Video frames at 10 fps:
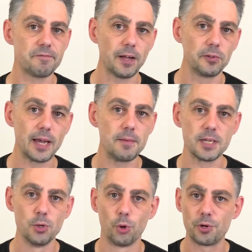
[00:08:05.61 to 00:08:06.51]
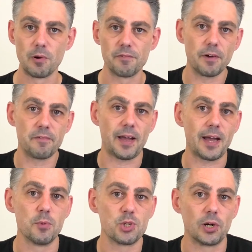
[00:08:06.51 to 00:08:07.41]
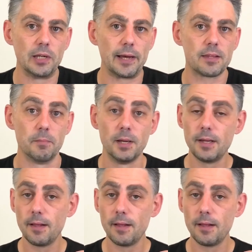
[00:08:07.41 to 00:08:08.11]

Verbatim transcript: Feld games in order of, of how much I like them.